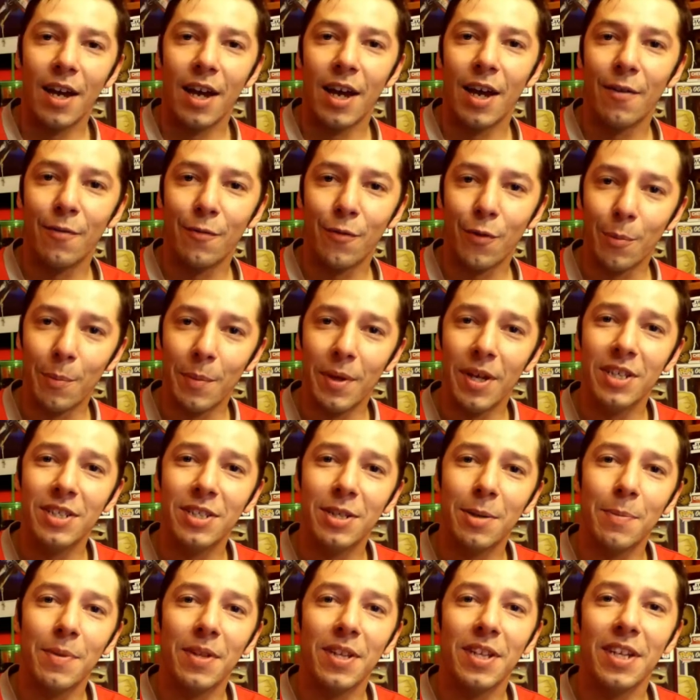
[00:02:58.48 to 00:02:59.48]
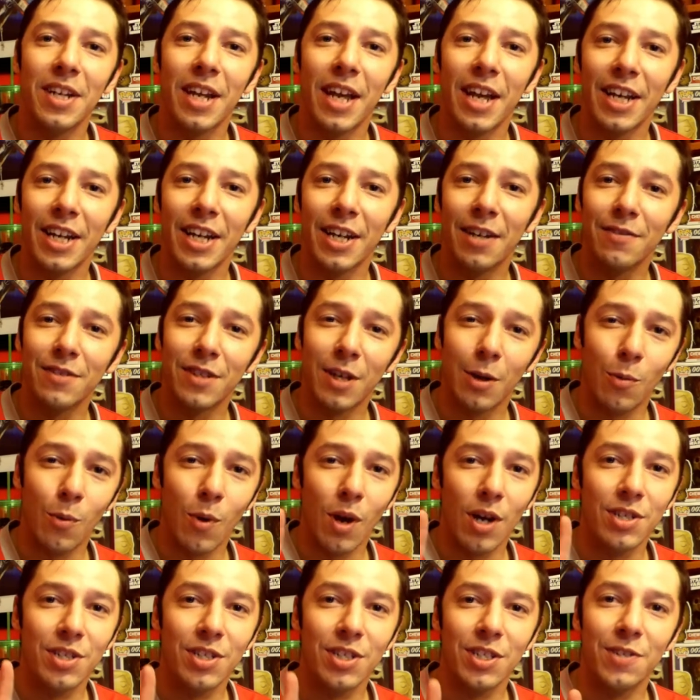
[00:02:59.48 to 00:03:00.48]
And for me, some of the negatives, I
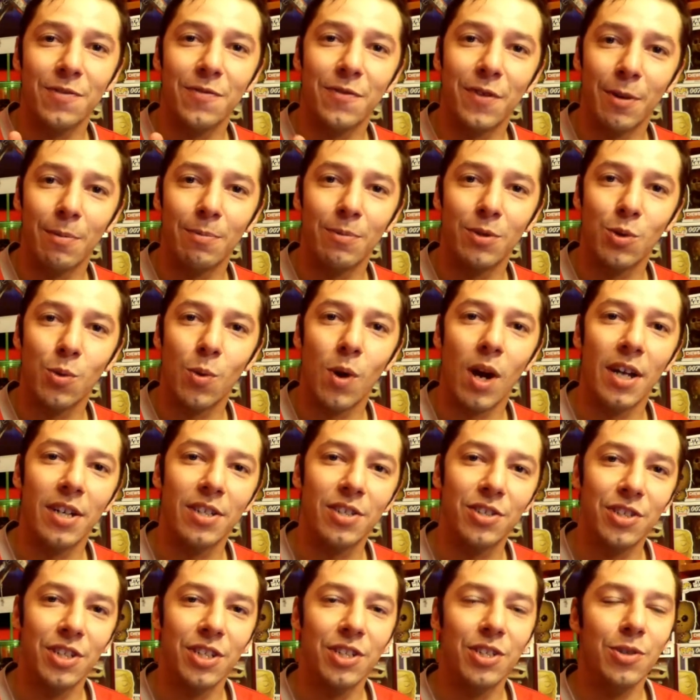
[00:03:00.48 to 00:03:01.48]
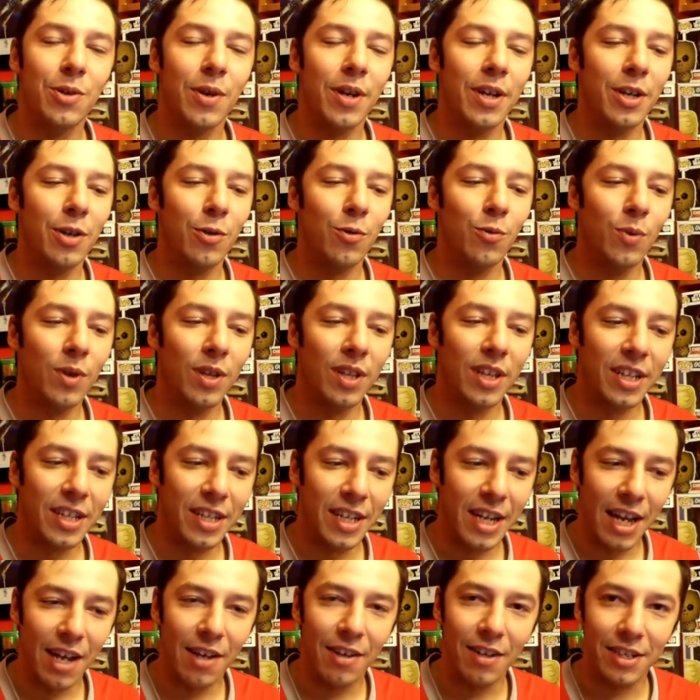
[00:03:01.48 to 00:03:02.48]
watched this film twice just so I could really
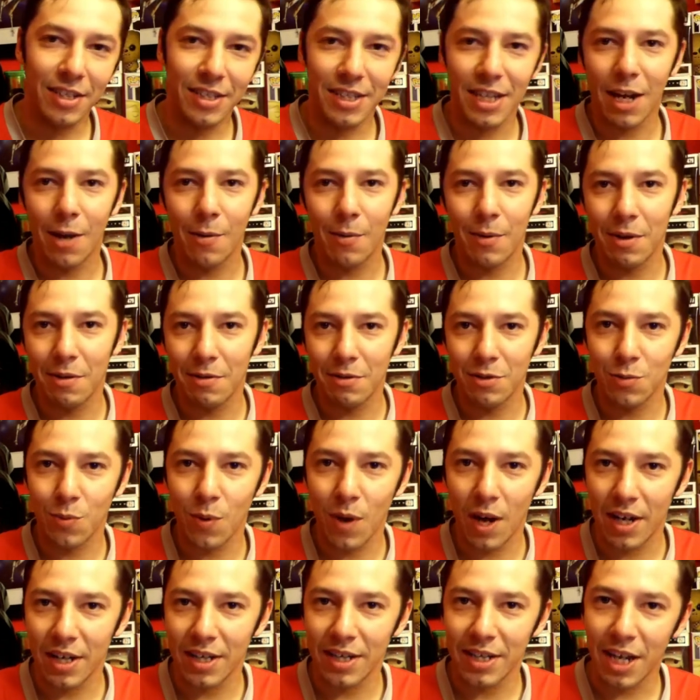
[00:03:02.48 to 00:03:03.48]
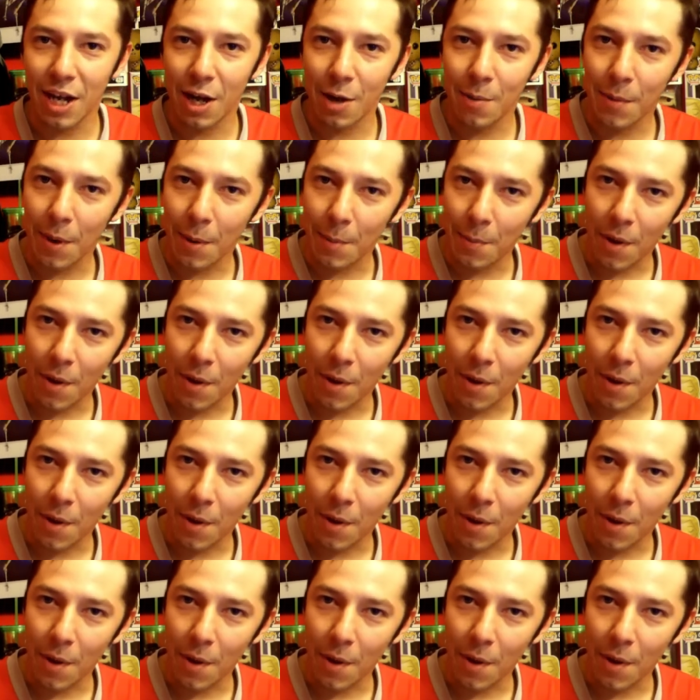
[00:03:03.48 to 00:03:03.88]
nail it down when I was writing down my